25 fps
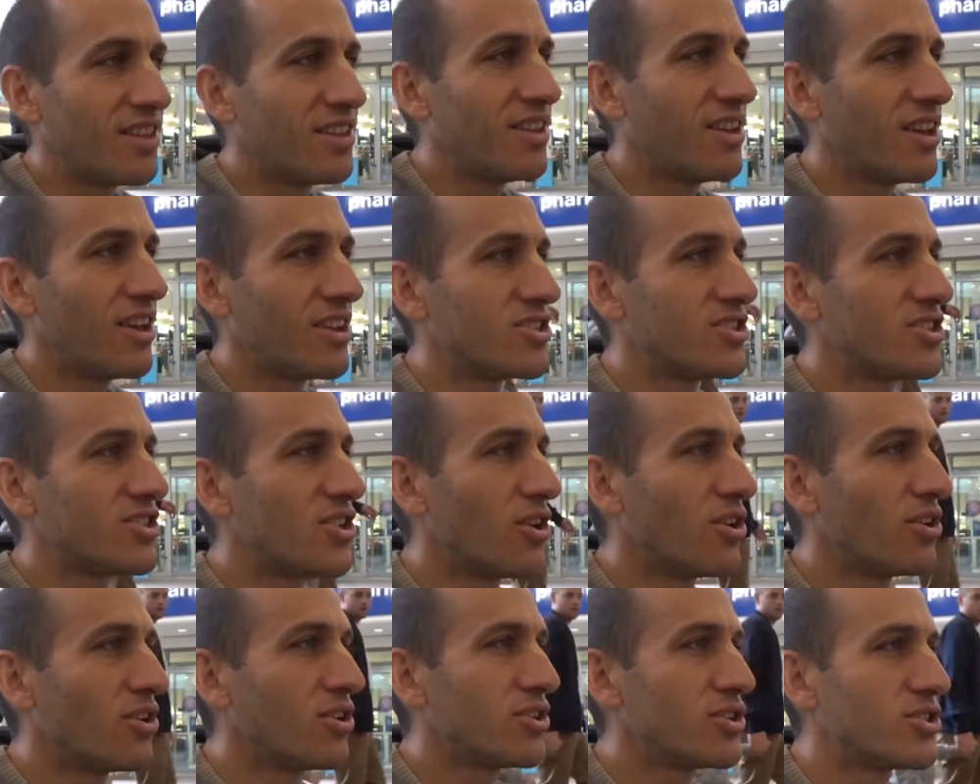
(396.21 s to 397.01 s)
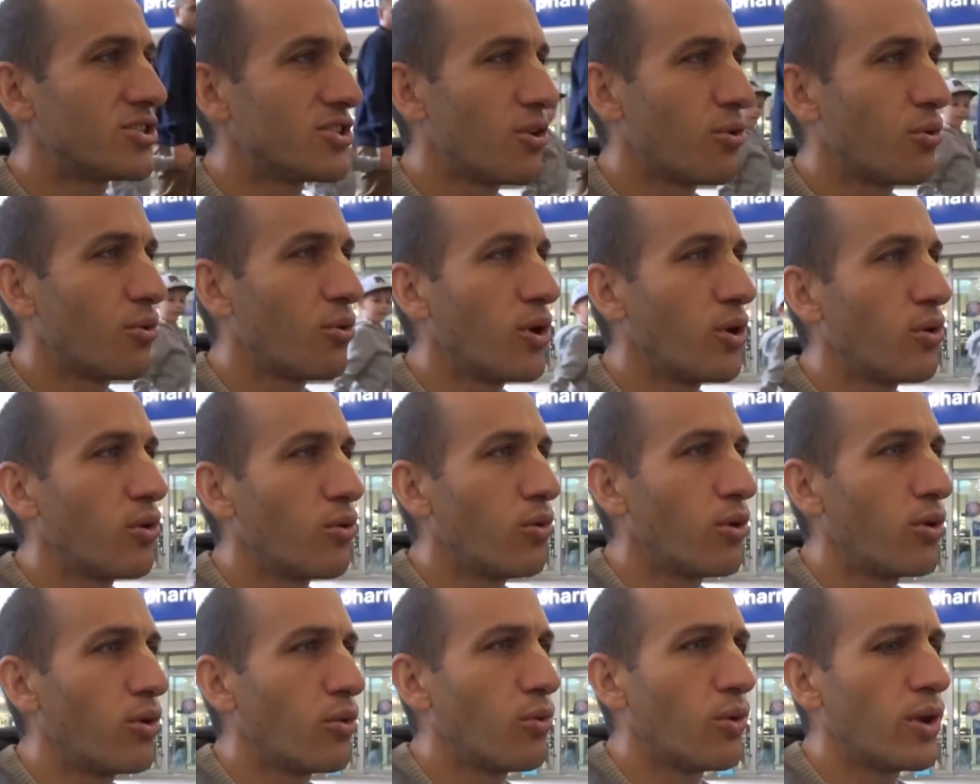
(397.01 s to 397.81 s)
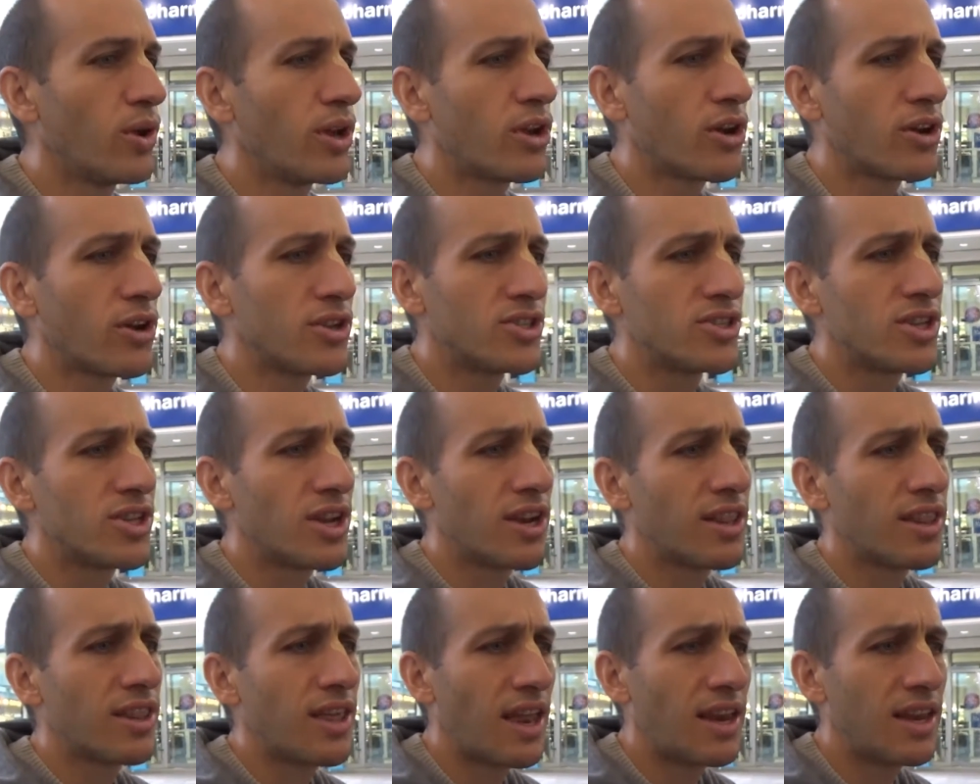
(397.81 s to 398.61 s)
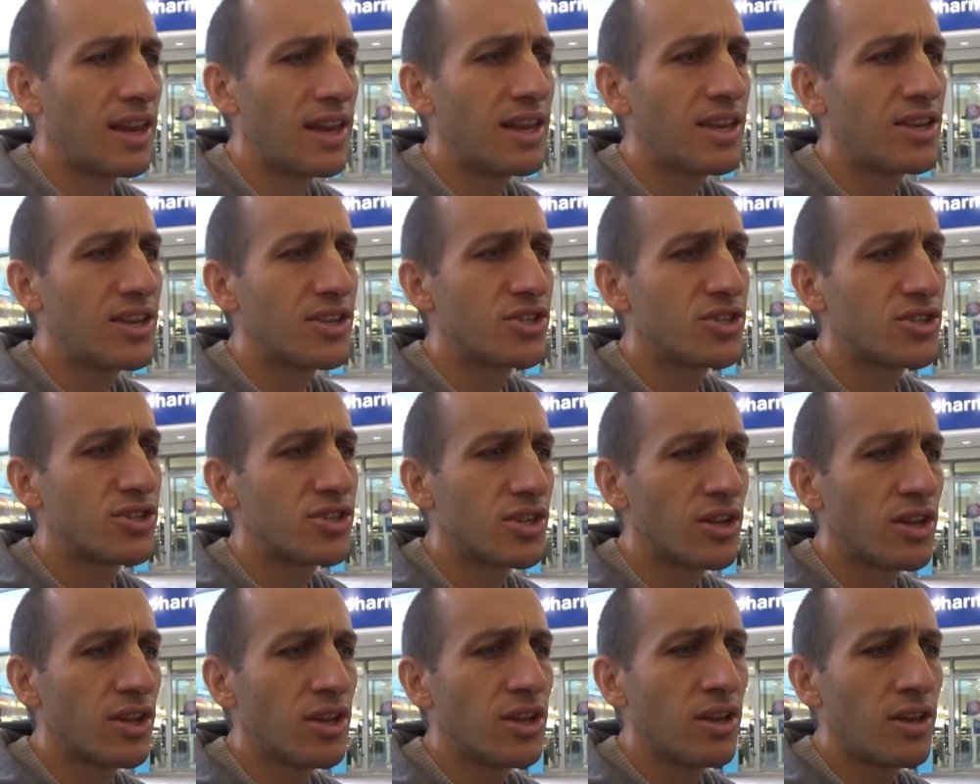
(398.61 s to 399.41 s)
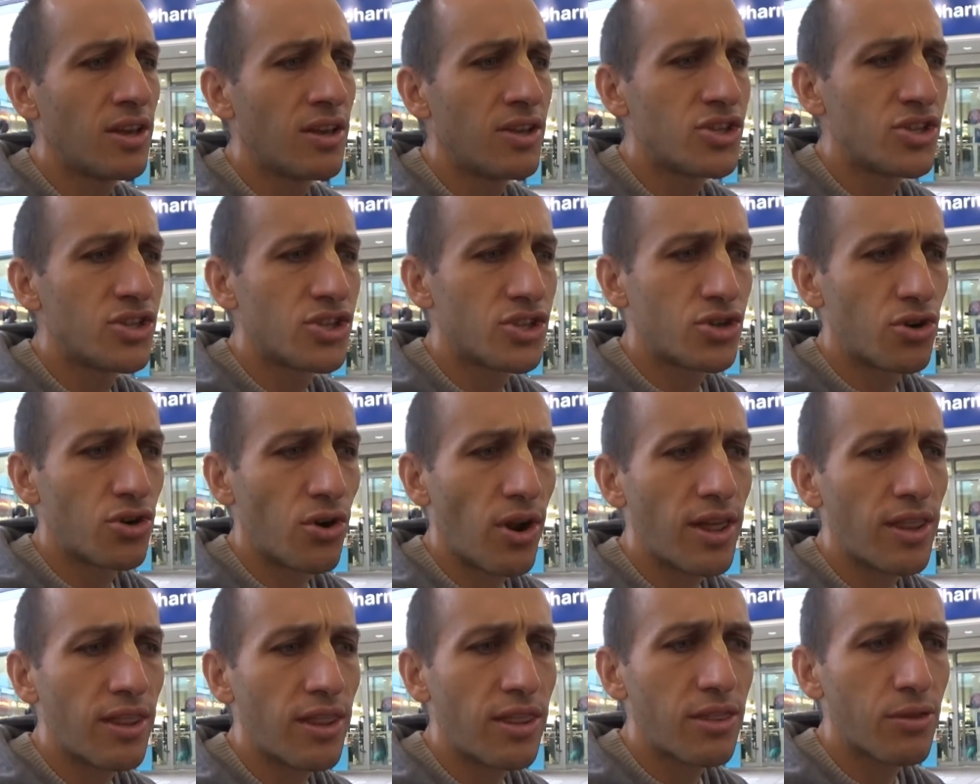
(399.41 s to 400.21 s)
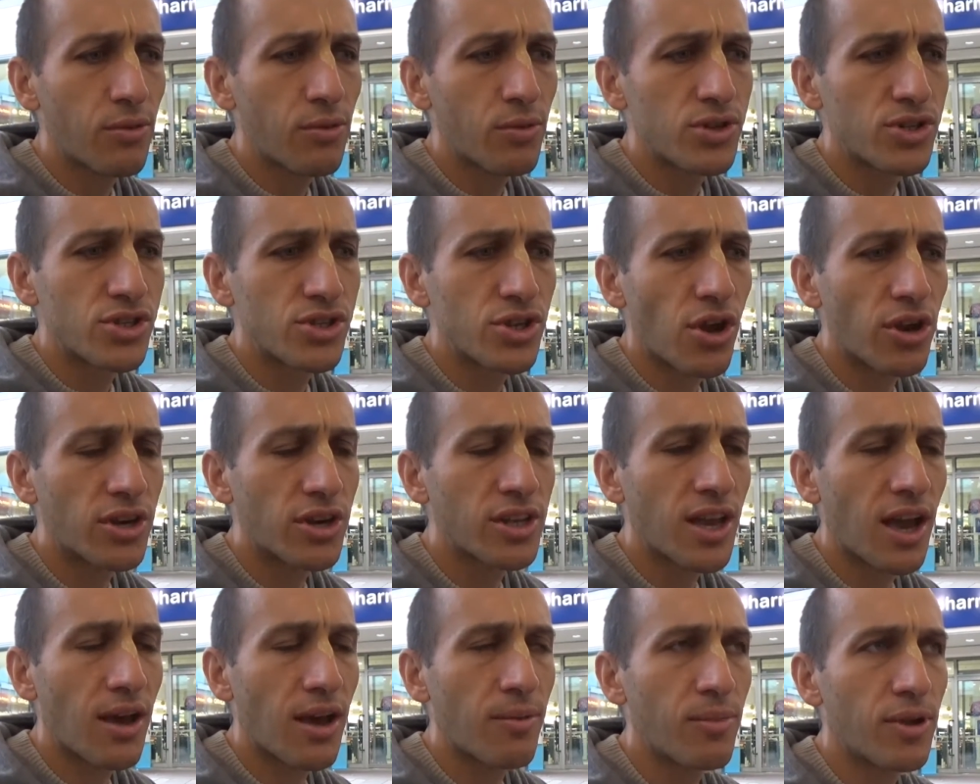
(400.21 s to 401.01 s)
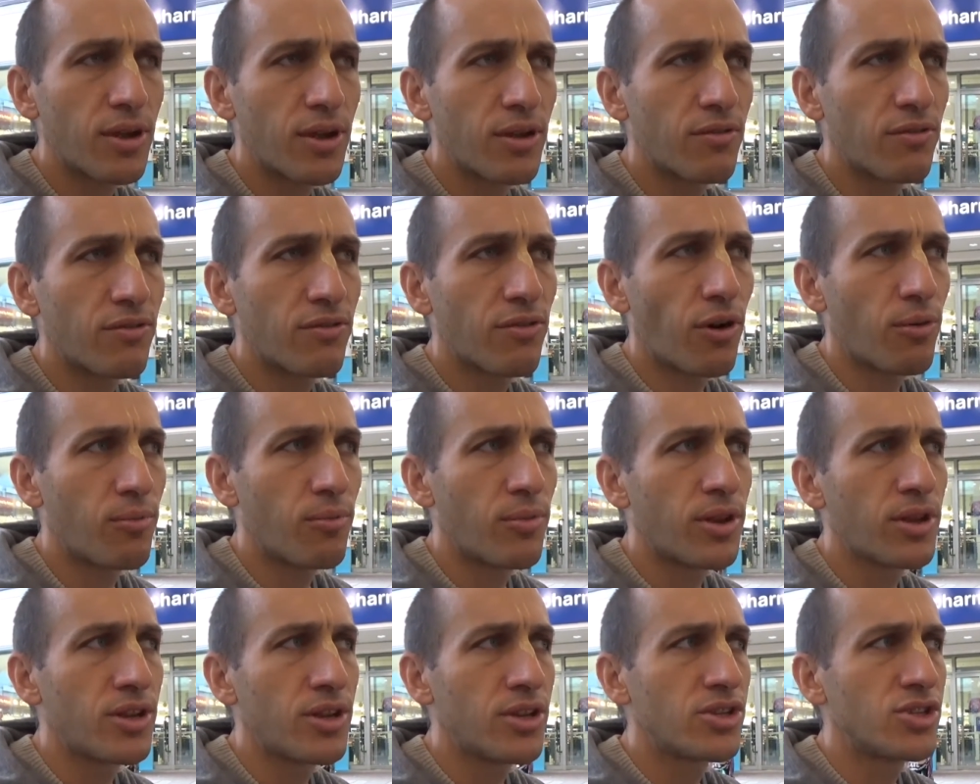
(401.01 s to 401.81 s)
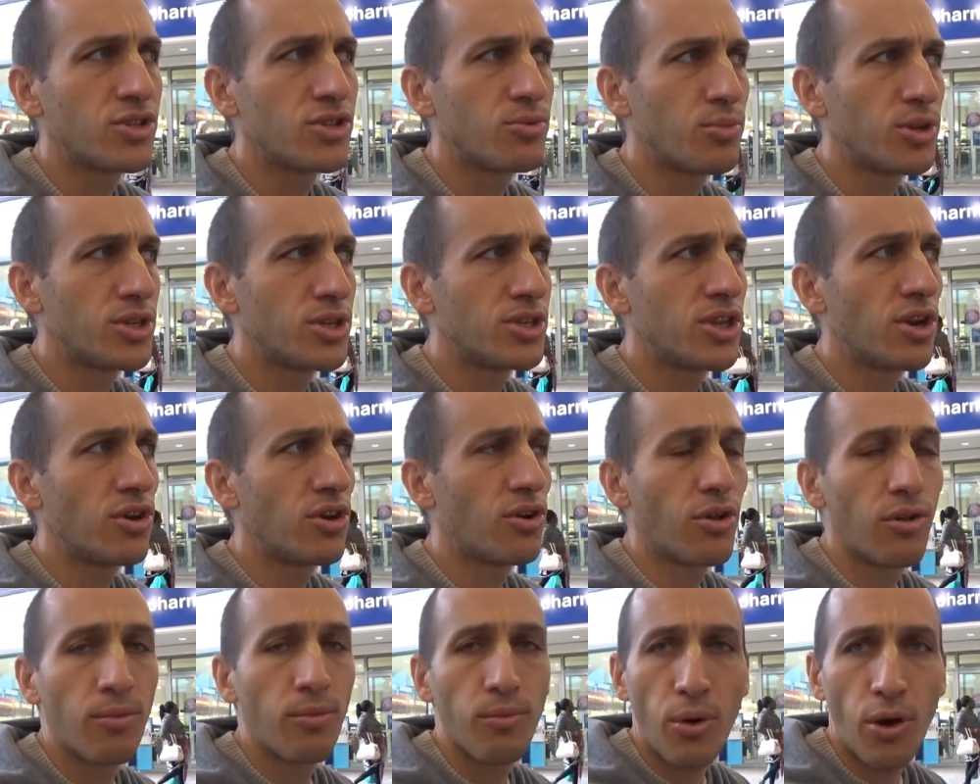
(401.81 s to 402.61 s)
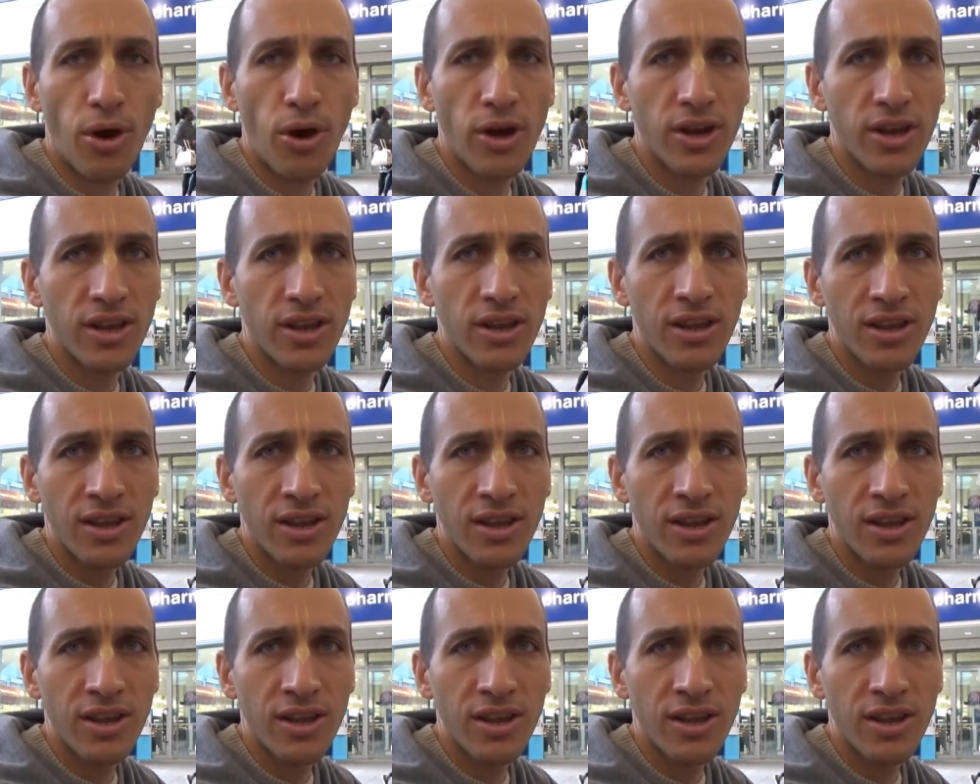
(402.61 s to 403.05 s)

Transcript: Yeah, so we consider that his strength was not coming from his material body,